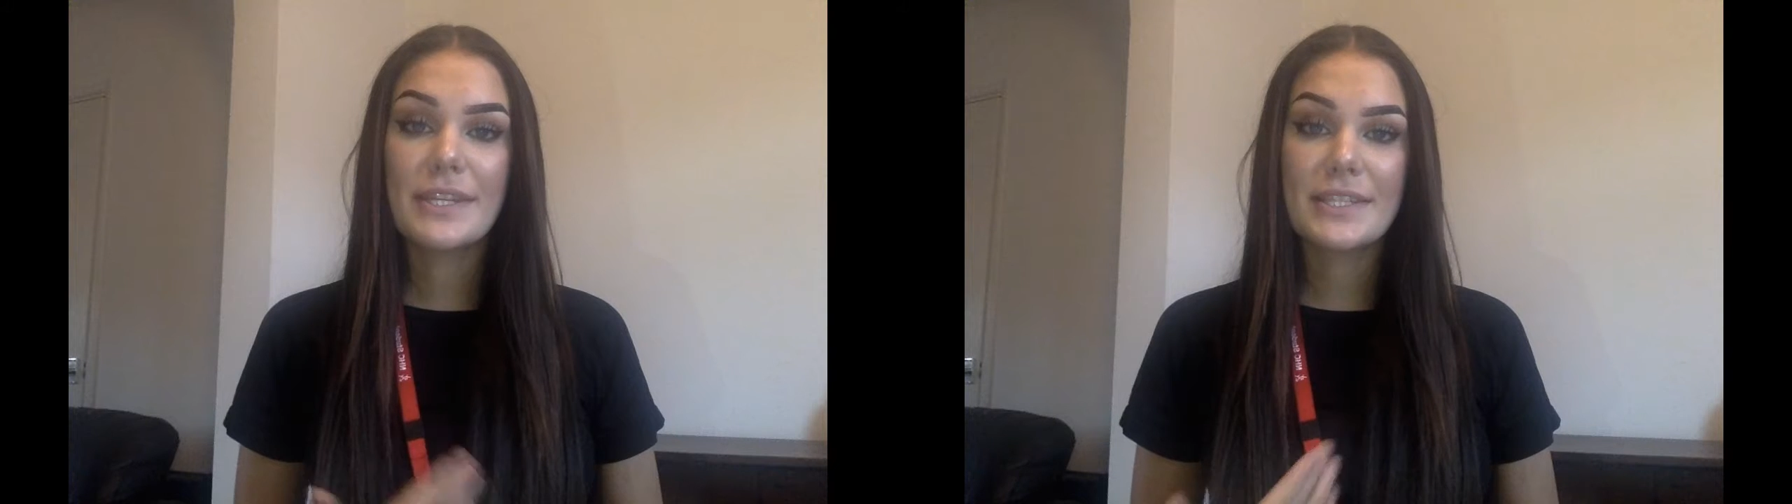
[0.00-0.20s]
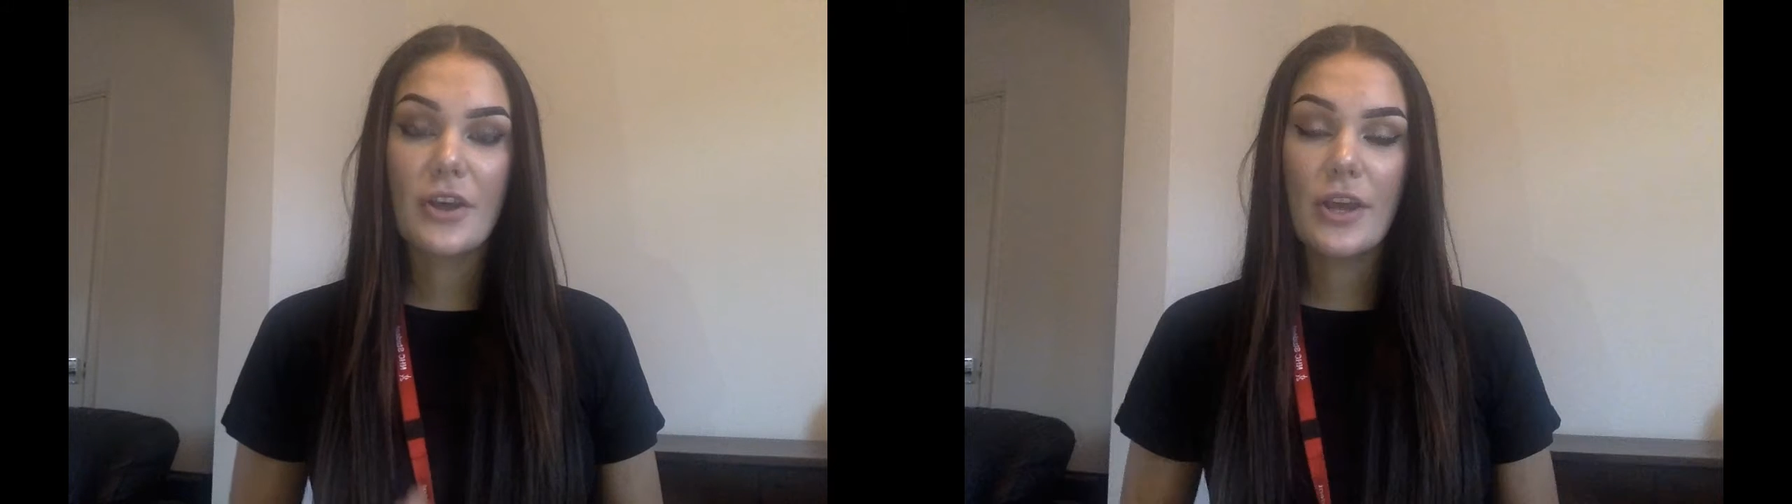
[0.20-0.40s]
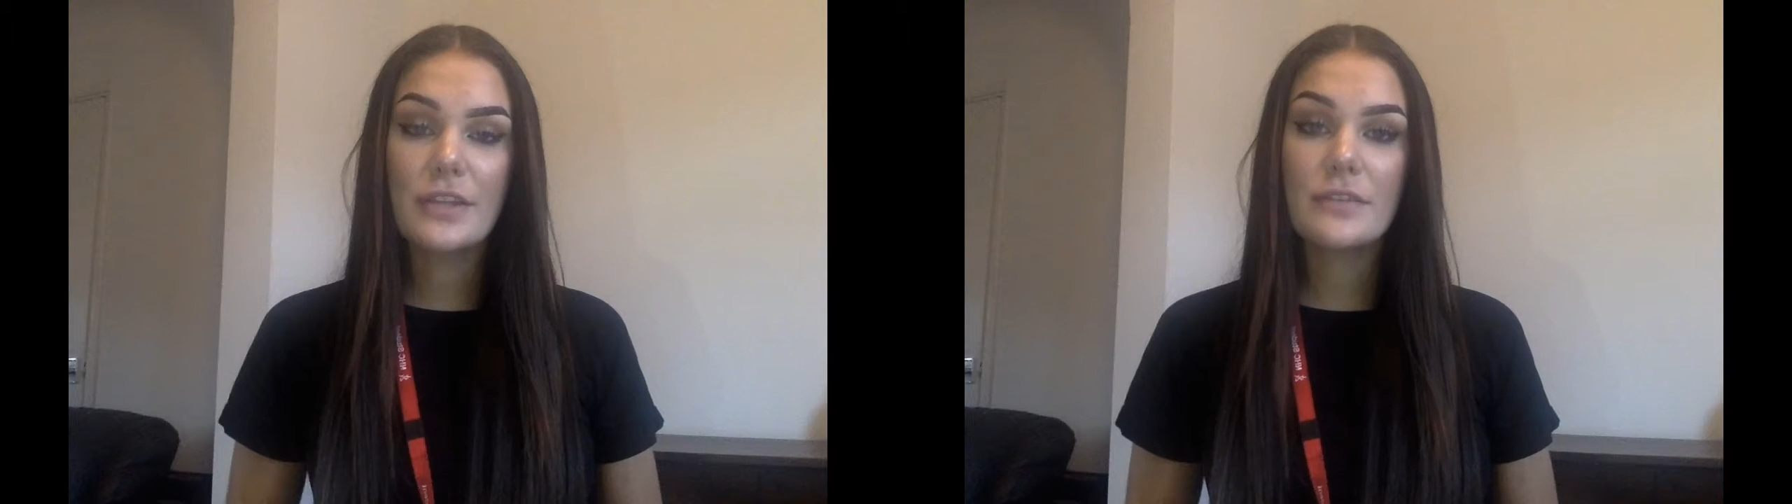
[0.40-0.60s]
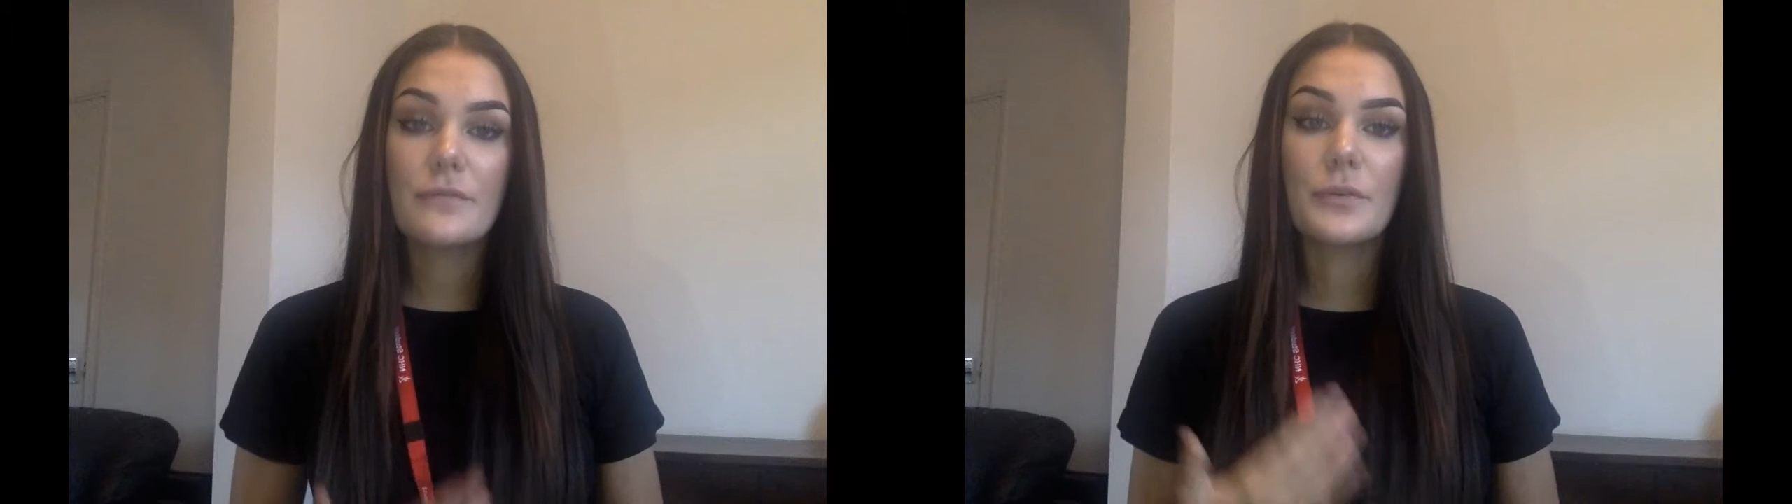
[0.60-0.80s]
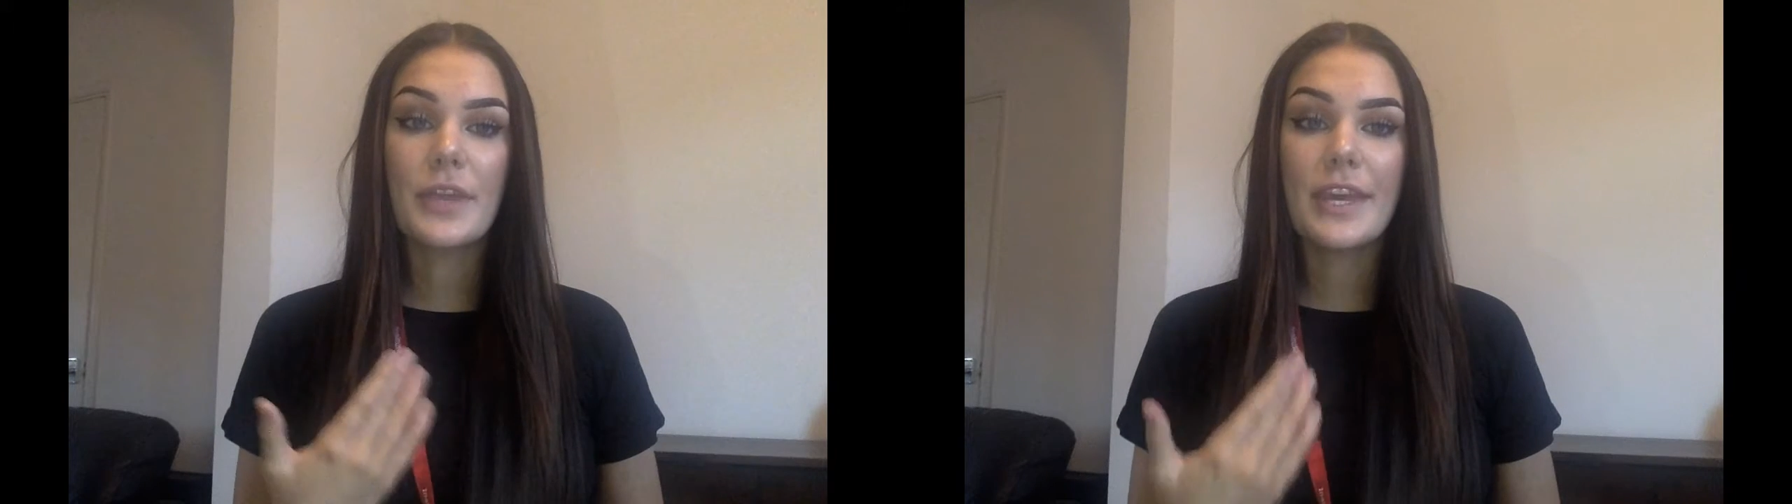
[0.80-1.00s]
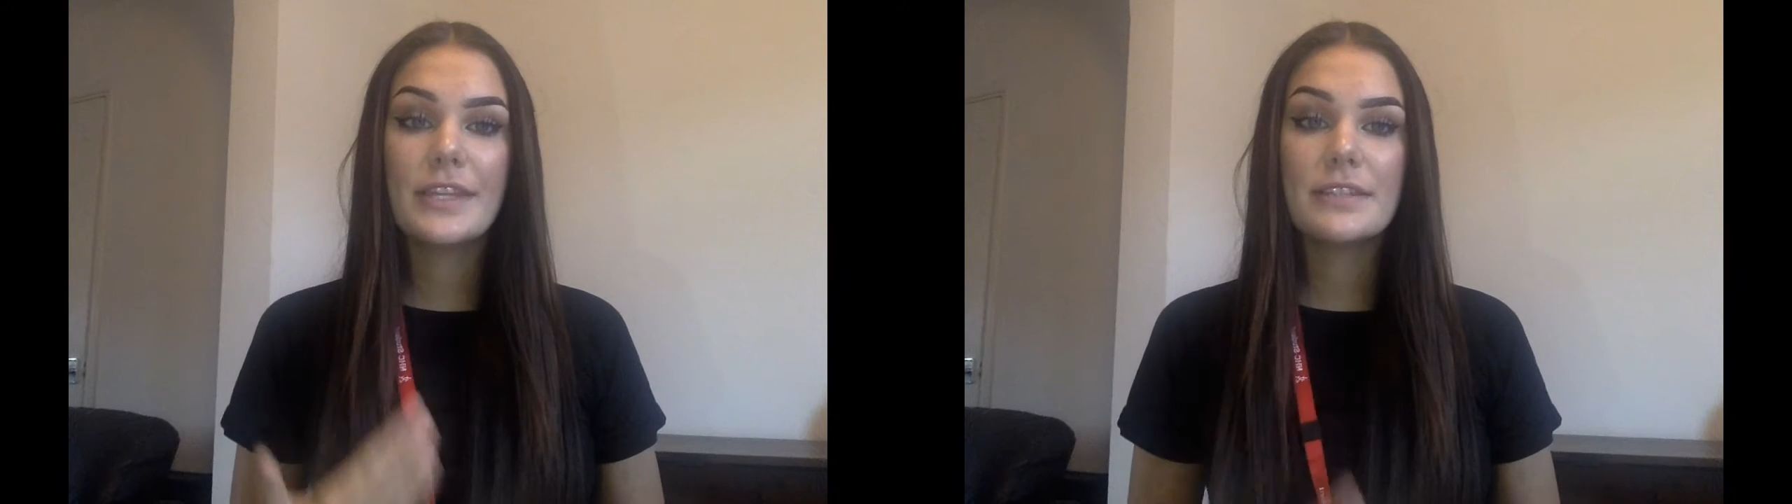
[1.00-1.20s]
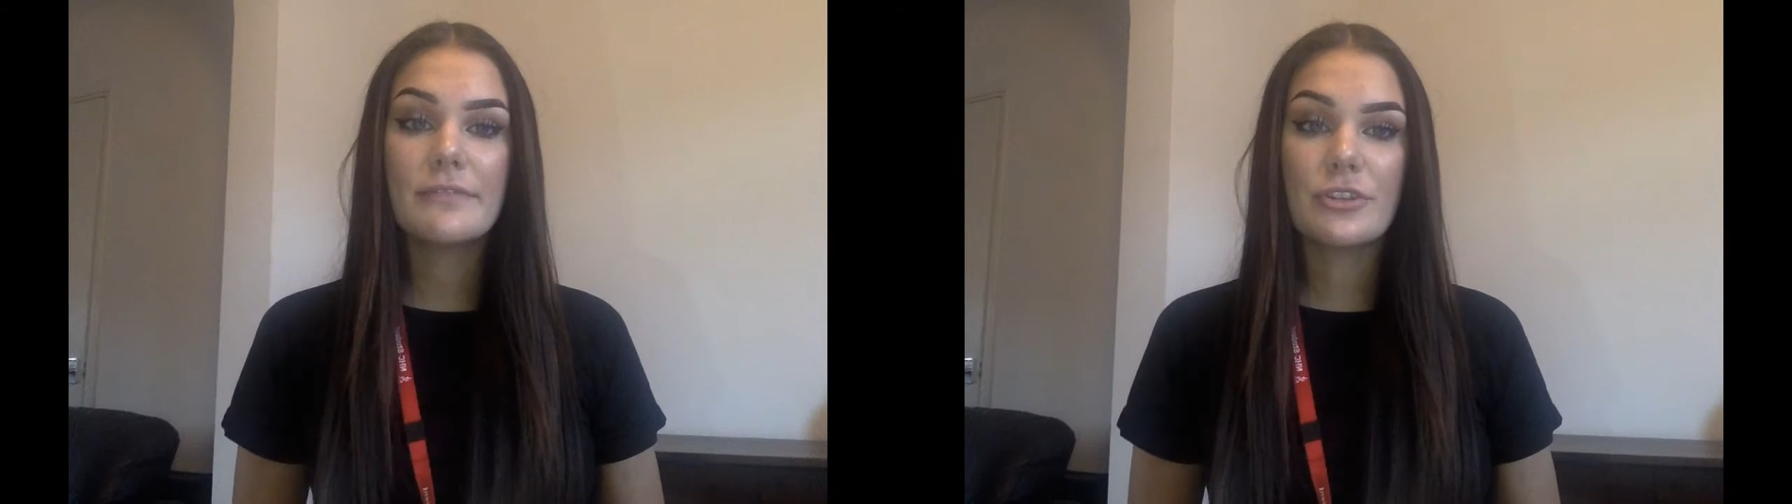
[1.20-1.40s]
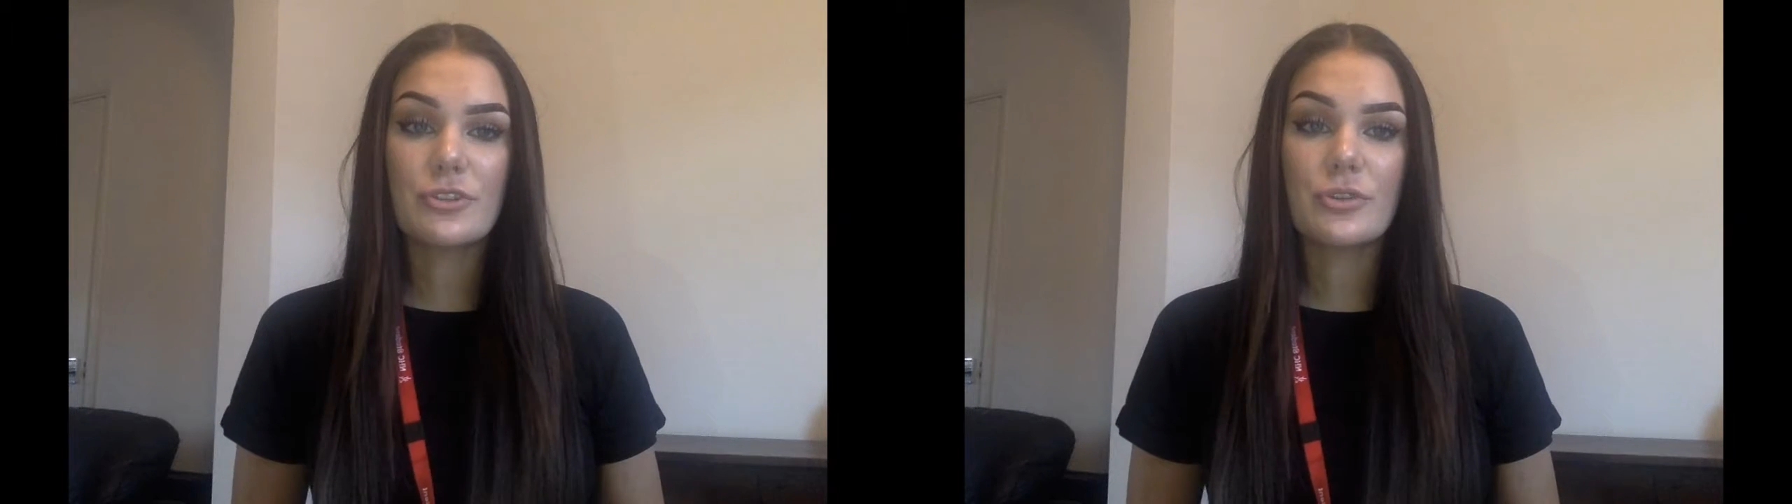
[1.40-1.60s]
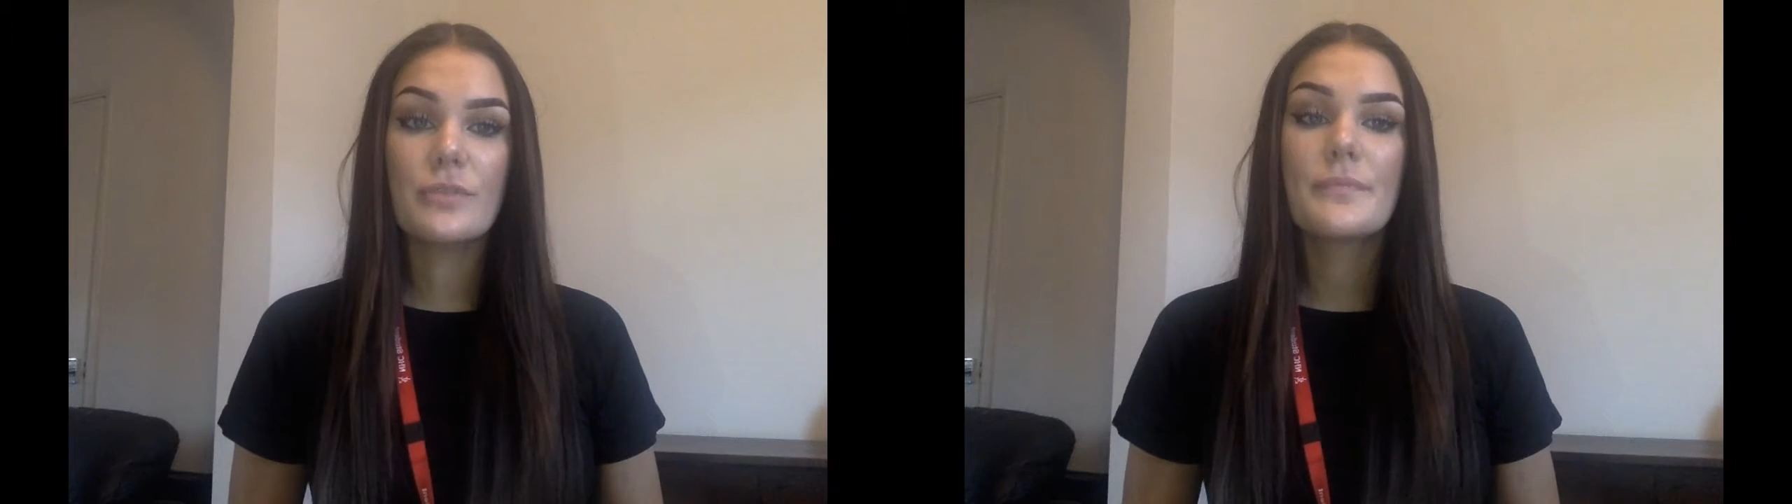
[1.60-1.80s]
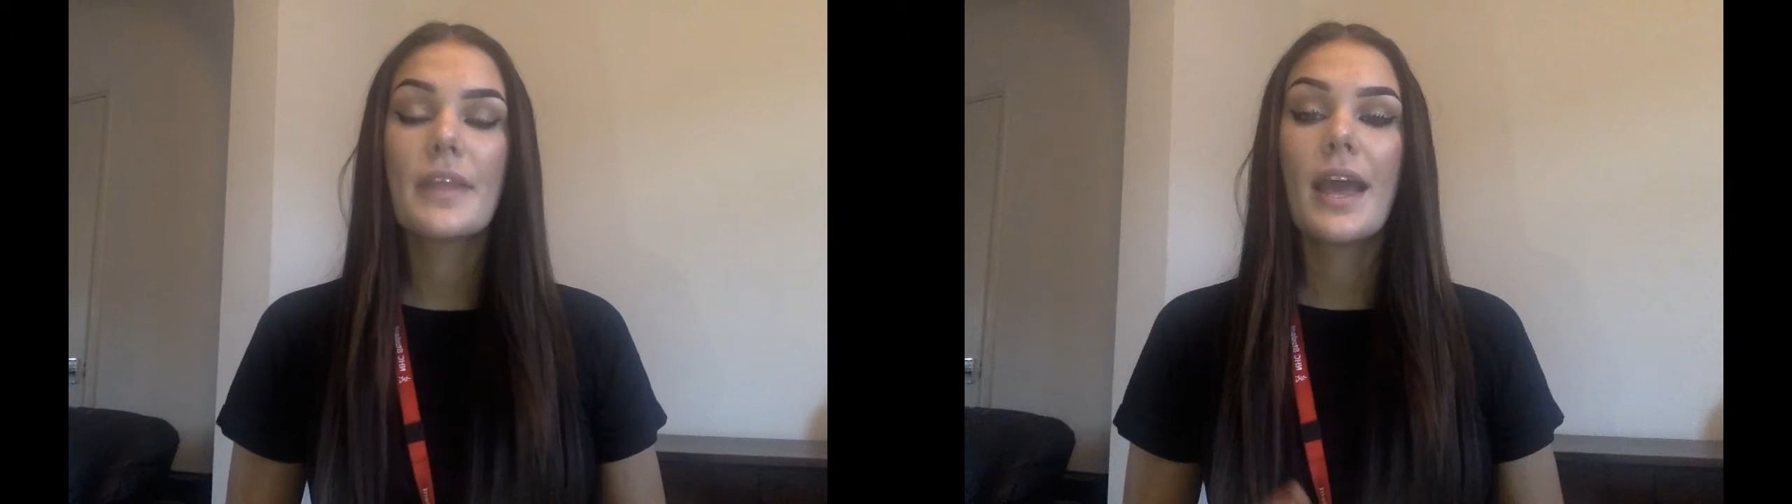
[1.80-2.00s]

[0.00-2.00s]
designed for the individual